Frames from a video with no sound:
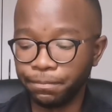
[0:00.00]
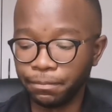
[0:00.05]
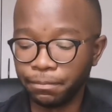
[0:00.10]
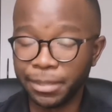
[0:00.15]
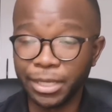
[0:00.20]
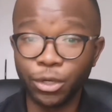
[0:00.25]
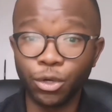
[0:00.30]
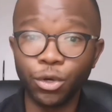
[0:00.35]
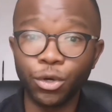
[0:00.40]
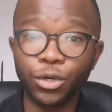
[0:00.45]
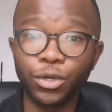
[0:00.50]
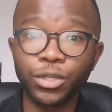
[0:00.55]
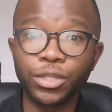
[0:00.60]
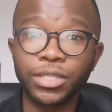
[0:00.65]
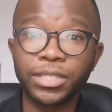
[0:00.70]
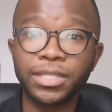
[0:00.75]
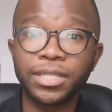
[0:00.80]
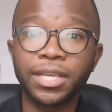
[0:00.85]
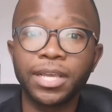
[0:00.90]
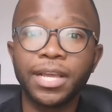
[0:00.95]

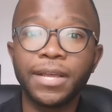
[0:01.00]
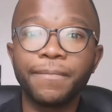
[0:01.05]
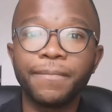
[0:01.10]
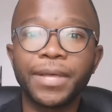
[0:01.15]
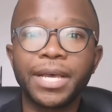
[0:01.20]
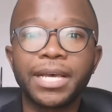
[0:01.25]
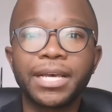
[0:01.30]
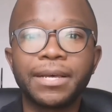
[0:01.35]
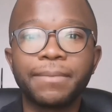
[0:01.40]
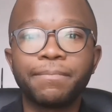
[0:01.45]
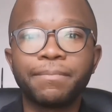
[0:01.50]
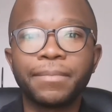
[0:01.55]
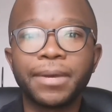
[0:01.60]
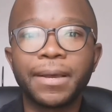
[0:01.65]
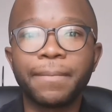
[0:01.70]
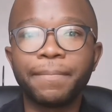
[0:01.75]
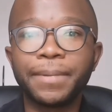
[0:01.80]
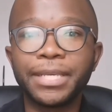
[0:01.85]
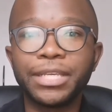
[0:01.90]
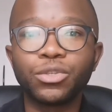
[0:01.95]
because
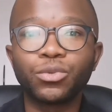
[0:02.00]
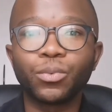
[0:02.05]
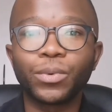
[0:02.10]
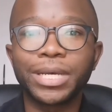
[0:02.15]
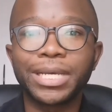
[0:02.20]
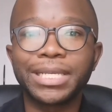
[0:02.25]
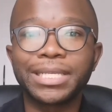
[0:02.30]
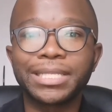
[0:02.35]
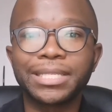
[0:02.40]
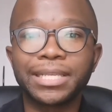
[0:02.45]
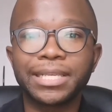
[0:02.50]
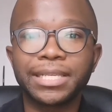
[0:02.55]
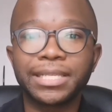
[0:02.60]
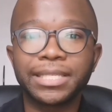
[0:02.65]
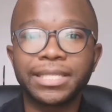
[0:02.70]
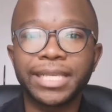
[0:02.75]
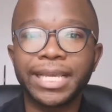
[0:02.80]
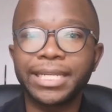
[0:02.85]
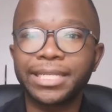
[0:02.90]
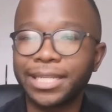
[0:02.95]
a piece was
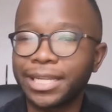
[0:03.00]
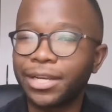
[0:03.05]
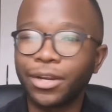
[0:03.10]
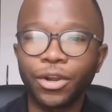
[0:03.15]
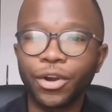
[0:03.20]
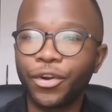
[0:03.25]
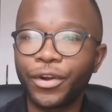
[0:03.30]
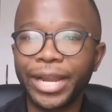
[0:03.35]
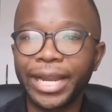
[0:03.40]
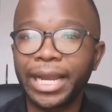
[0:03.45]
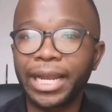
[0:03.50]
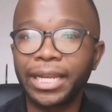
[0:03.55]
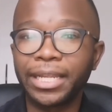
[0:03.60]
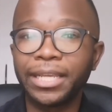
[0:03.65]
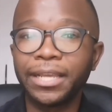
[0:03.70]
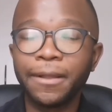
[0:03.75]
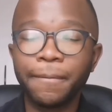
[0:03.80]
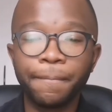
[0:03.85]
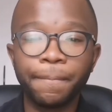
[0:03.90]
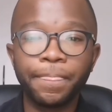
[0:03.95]
set
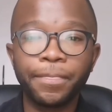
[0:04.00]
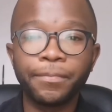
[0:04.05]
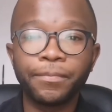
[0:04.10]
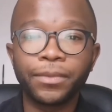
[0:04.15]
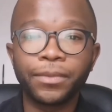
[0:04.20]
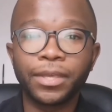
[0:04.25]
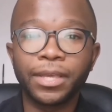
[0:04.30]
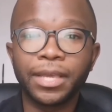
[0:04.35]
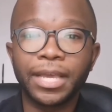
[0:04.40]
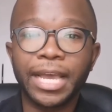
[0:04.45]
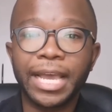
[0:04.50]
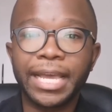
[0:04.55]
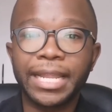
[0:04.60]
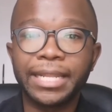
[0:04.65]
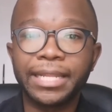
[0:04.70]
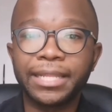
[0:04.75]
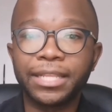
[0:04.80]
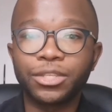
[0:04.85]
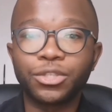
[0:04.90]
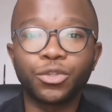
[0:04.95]
incorrectly
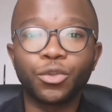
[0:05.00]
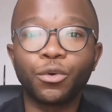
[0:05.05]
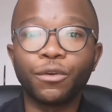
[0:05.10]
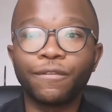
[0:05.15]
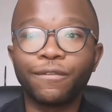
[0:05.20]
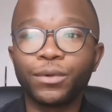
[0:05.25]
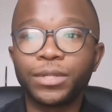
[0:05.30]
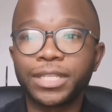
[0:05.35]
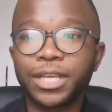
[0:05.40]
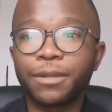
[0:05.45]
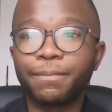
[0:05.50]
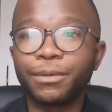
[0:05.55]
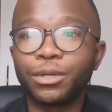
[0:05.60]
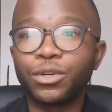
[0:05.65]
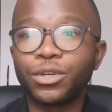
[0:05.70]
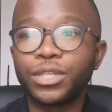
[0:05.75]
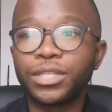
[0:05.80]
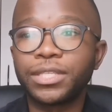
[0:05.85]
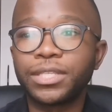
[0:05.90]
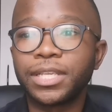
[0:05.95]
and the stone falls out,
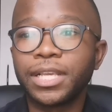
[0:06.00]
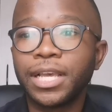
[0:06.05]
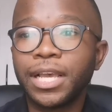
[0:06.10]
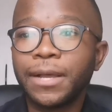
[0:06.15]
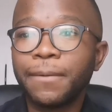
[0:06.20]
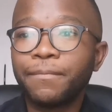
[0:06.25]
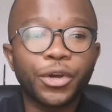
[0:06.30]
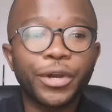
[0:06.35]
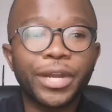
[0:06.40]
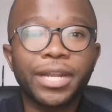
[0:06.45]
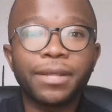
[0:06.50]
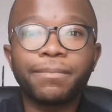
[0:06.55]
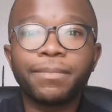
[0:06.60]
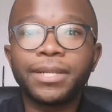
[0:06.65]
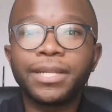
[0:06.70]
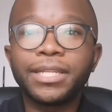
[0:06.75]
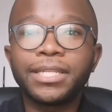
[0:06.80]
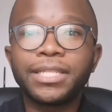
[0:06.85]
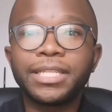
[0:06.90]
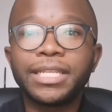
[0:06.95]
because
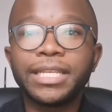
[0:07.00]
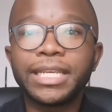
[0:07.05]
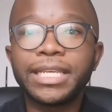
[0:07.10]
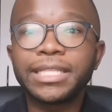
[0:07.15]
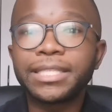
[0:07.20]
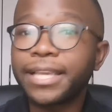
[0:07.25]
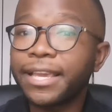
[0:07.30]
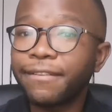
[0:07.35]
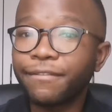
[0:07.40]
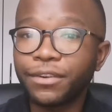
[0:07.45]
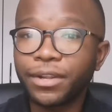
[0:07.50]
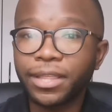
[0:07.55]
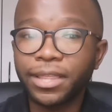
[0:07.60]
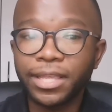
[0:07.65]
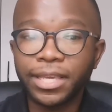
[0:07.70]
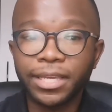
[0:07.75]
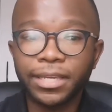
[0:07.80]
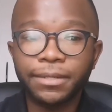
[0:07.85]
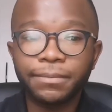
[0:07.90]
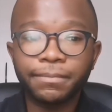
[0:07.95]
credibility is
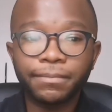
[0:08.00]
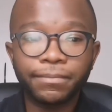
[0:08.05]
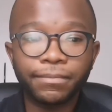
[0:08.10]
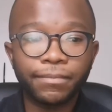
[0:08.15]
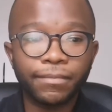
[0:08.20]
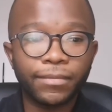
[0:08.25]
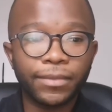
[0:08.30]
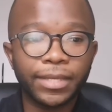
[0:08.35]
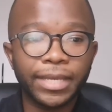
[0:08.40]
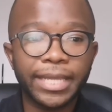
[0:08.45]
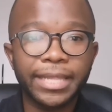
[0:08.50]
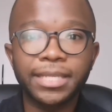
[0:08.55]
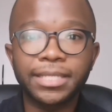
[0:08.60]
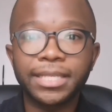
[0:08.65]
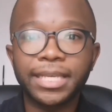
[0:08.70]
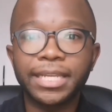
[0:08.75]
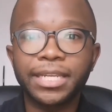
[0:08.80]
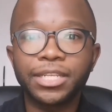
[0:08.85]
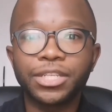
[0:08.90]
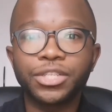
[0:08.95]
everything in
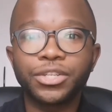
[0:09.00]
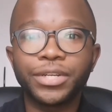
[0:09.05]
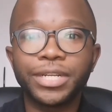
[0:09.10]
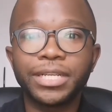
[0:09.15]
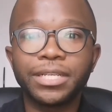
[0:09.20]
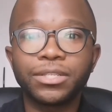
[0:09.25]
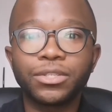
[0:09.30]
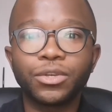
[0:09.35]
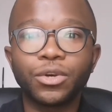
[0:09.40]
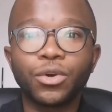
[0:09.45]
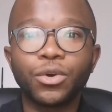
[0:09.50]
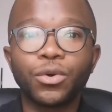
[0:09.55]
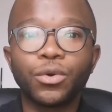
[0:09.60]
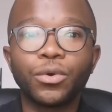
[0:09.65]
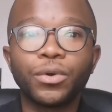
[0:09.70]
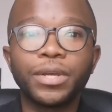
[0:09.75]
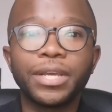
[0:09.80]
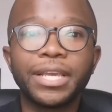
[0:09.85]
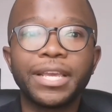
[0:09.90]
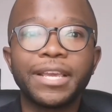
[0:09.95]
this industry.
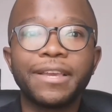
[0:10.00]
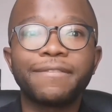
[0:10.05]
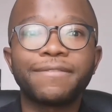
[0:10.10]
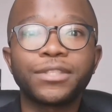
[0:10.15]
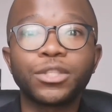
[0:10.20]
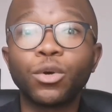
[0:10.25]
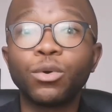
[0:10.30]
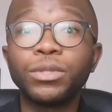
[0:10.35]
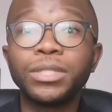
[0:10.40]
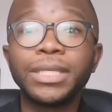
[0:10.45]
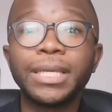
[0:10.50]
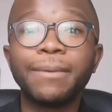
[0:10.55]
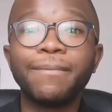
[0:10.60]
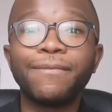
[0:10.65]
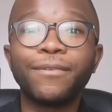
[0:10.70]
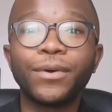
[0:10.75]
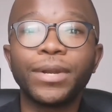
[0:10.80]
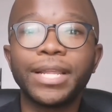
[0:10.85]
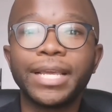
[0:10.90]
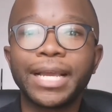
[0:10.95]
So if stones keep
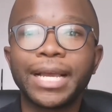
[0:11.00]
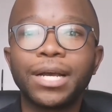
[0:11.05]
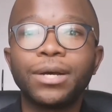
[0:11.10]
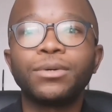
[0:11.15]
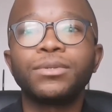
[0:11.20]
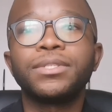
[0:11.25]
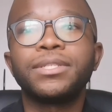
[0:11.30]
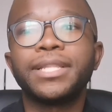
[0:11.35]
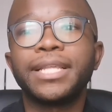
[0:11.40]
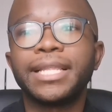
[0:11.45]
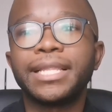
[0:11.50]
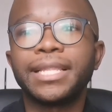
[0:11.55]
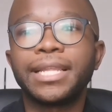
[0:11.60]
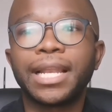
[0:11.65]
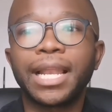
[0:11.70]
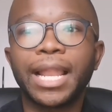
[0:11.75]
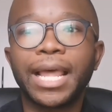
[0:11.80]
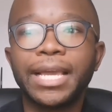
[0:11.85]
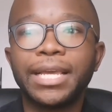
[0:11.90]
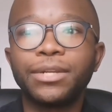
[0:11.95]
falling out, then the
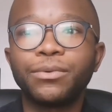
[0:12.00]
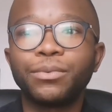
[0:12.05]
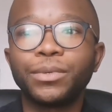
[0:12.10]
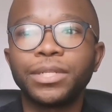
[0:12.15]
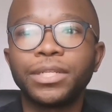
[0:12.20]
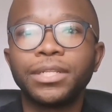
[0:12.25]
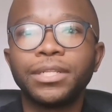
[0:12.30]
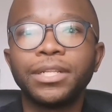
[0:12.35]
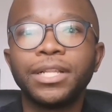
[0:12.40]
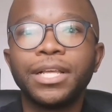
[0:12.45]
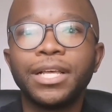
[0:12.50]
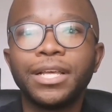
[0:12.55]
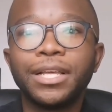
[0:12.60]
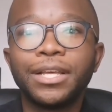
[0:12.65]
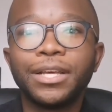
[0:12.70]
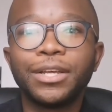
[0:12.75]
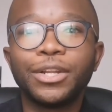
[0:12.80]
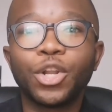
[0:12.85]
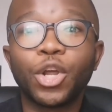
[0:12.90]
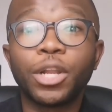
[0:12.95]
client will
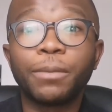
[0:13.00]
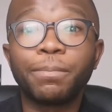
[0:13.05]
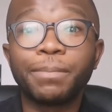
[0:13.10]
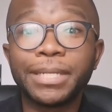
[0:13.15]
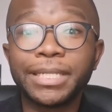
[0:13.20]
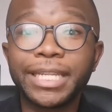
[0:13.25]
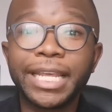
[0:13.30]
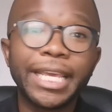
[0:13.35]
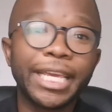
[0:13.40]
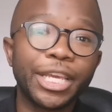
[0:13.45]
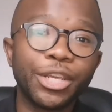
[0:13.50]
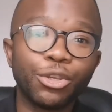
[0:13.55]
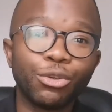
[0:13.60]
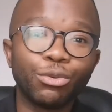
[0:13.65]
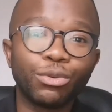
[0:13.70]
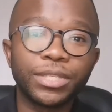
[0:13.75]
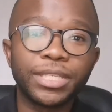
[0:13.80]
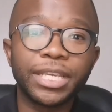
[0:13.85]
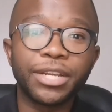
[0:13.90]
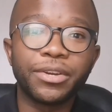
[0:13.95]
not be taking
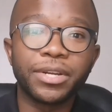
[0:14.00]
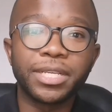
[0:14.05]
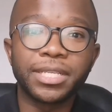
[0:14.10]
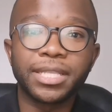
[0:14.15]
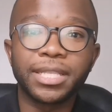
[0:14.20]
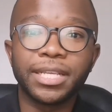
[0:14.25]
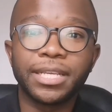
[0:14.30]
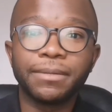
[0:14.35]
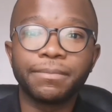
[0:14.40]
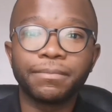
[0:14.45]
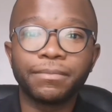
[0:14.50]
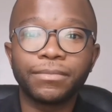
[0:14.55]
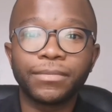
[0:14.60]
you seriously.